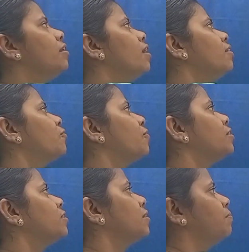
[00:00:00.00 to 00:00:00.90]
8th
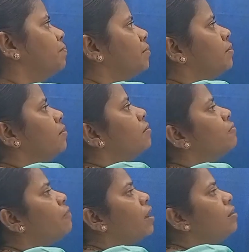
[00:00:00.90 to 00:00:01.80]
question.
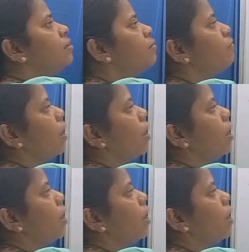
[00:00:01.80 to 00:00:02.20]
Find the